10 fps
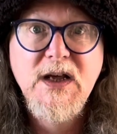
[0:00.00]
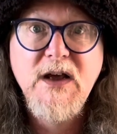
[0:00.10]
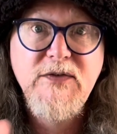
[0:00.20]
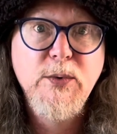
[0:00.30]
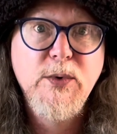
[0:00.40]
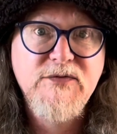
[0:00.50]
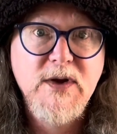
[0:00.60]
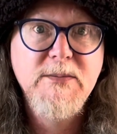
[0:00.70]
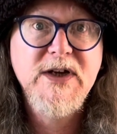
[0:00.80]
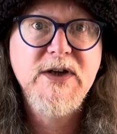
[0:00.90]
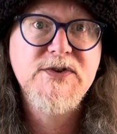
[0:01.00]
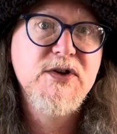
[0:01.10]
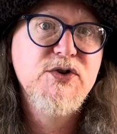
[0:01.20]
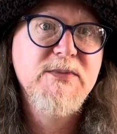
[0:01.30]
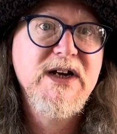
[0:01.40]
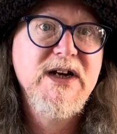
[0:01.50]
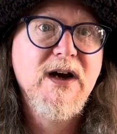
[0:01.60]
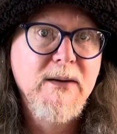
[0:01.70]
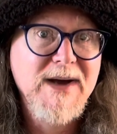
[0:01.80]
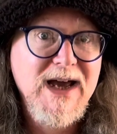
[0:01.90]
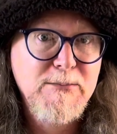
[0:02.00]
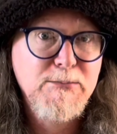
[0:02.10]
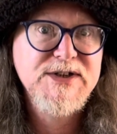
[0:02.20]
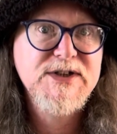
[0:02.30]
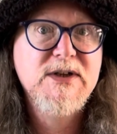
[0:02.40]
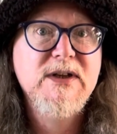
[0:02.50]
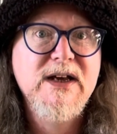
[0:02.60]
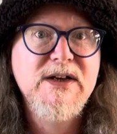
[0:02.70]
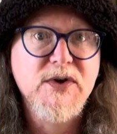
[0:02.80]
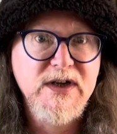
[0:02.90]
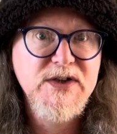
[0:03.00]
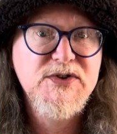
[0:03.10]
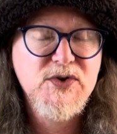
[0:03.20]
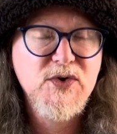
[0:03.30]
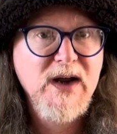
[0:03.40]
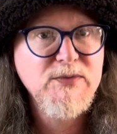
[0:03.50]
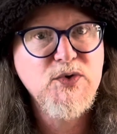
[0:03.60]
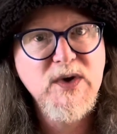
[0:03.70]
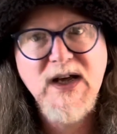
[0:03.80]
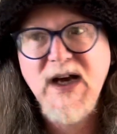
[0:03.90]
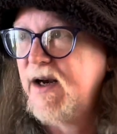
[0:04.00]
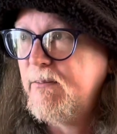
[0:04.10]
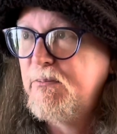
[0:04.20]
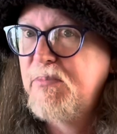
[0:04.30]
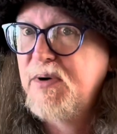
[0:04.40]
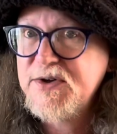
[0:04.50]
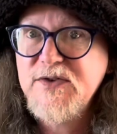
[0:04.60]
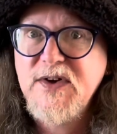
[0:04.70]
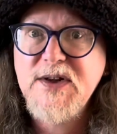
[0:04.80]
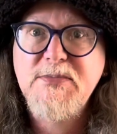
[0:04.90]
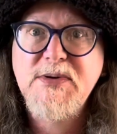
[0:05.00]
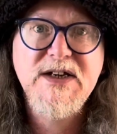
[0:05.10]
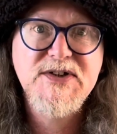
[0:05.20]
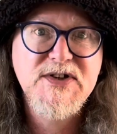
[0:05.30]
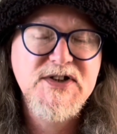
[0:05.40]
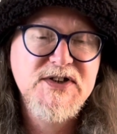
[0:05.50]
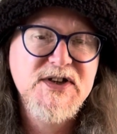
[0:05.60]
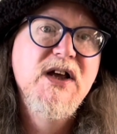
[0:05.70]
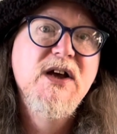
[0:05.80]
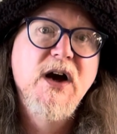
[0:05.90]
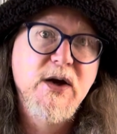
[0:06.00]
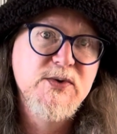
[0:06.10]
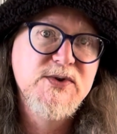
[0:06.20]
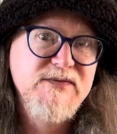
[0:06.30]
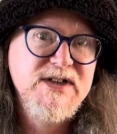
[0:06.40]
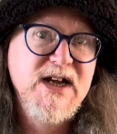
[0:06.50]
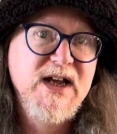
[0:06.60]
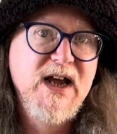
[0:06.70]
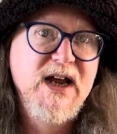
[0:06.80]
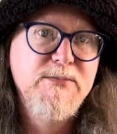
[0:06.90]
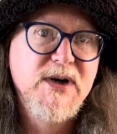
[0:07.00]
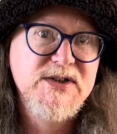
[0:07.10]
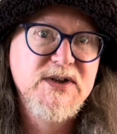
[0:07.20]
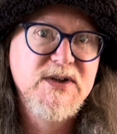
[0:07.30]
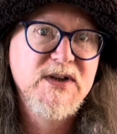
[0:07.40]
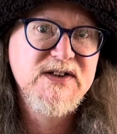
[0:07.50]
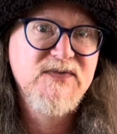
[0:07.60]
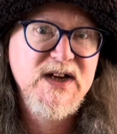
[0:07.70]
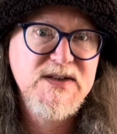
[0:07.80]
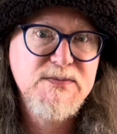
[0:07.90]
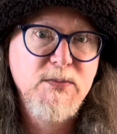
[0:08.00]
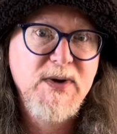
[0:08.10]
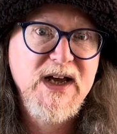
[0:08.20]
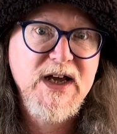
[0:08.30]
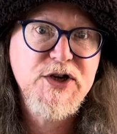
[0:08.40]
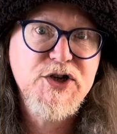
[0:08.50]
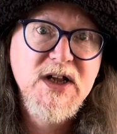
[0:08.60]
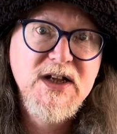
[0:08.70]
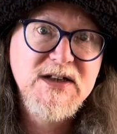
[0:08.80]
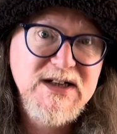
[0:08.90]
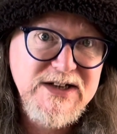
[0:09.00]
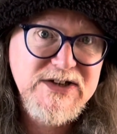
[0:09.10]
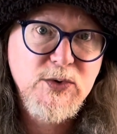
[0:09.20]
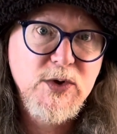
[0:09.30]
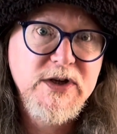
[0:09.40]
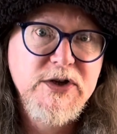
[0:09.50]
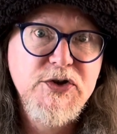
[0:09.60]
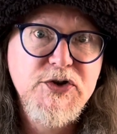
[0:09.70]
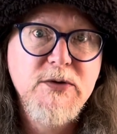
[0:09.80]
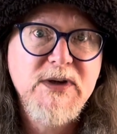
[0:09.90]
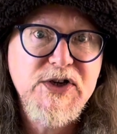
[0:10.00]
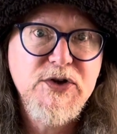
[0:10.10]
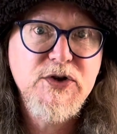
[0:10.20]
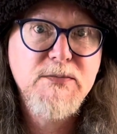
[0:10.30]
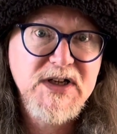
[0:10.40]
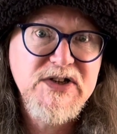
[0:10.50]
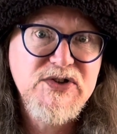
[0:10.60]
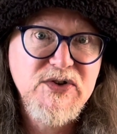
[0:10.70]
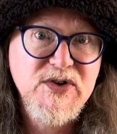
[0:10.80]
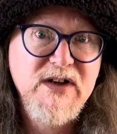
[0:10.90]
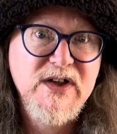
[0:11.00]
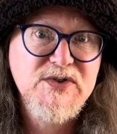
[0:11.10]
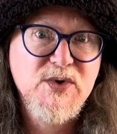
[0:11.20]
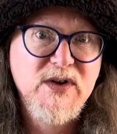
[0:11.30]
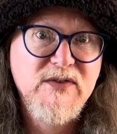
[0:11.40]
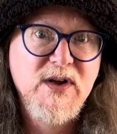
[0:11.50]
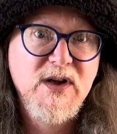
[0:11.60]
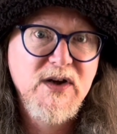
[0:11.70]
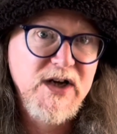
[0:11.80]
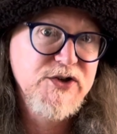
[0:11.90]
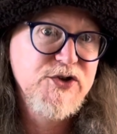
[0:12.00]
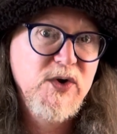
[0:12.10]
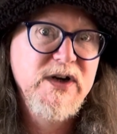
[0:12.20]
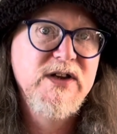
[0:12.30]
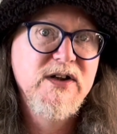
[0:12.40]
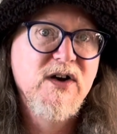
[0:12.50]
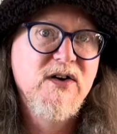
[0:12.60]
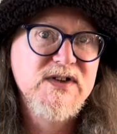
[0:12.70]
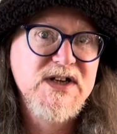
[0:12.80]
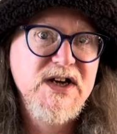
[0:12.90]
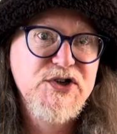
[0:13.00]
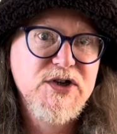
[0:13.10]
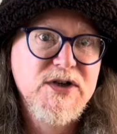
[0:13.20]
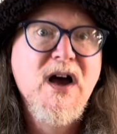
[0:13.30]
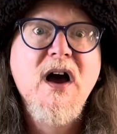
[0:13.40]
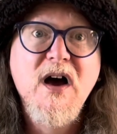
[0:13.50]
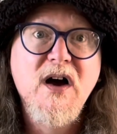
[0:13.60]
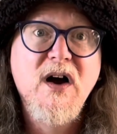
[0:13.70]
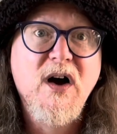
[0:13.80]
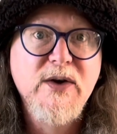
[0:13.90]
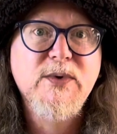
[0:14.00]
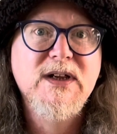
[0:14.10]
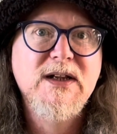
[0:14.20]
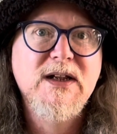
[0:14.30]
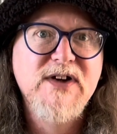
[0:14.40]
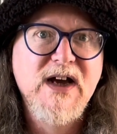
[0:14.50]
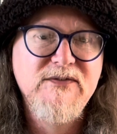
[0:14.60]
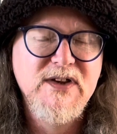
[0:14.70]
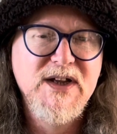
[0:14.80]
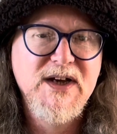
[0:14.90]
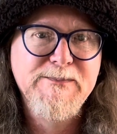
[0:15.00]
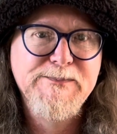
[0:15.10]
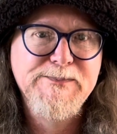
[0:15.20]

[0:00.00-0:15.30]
If you want to follow me on social media, I'm at bicyclelegs on Instagram, Twitter, and a bunch of other places. I also have a dedicated Bicyclelegs Facebook page. Links are all in the doobly-doo. Please do give those all a follow and join in the conversation. I'd really love to have you there.